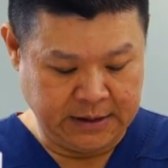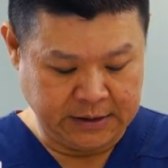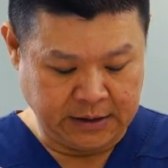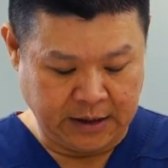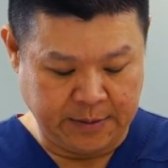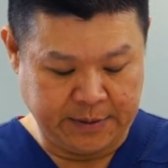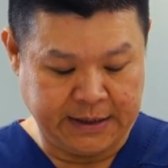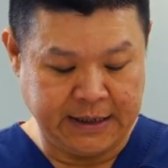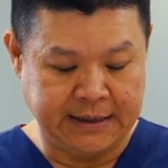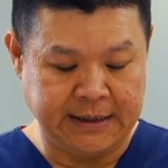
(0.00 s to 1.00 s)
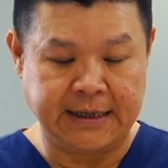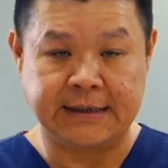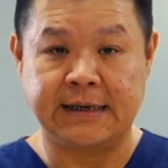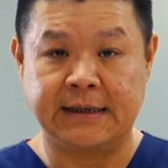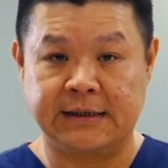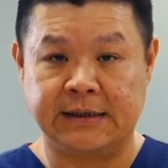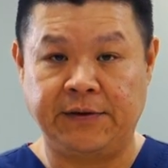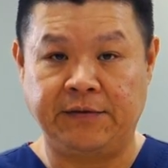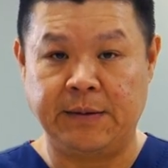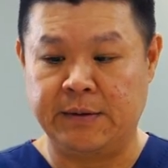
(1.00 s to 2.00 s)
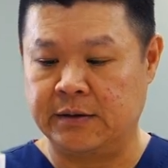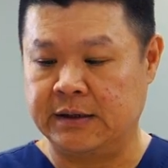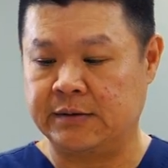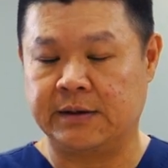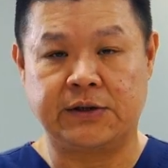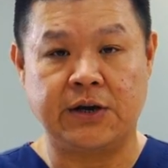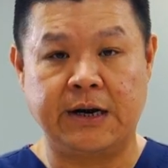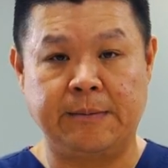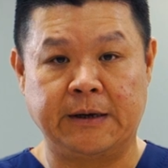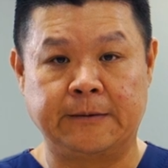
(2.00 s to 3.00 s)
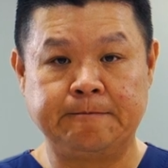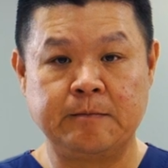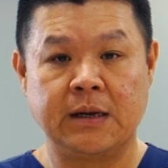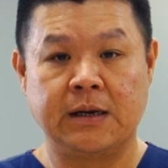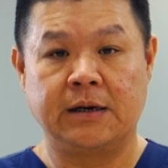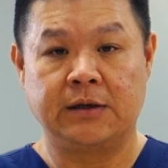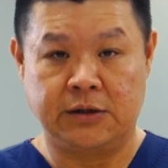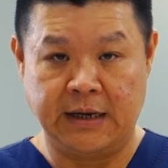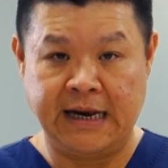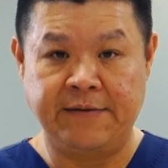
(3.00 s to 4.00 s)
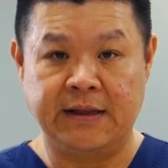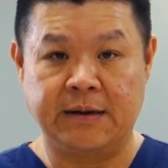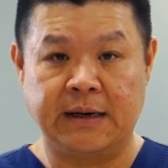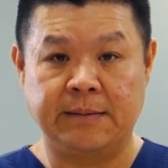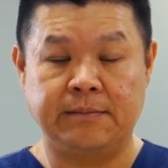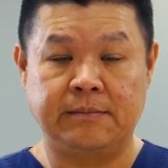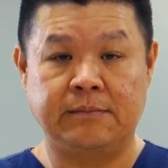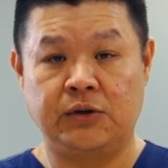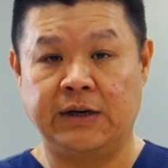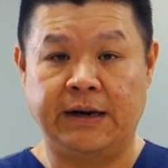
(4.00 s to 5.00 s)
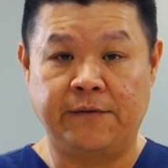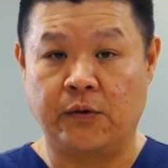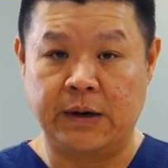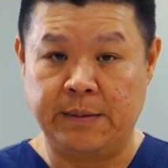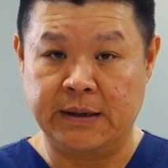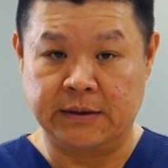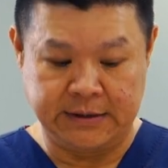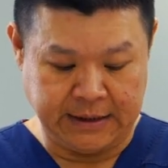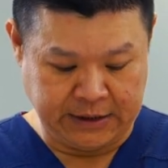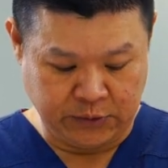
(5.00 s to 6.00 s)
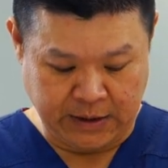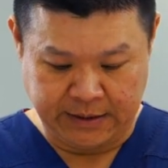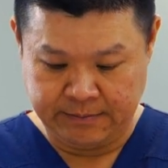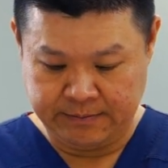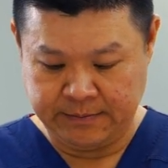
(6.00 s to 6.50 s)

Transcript: So hypothetically, let's say this is 50 mil, this one's 30 mil. To even them up, you need 40 mils in each one.